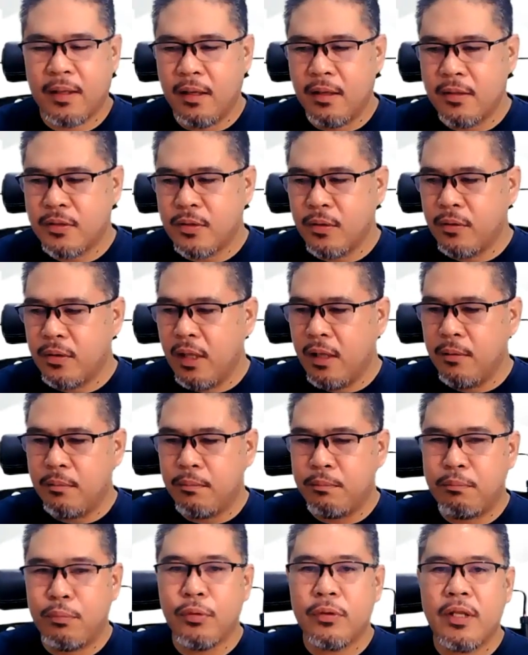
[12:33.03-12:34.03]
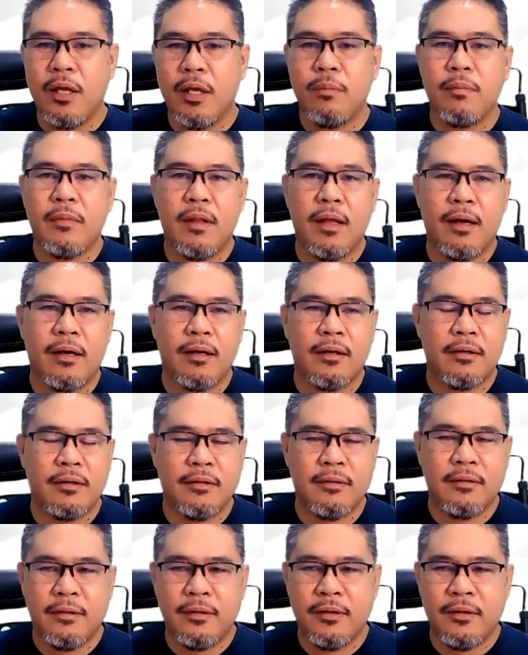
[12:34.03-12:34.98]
and so they put him there."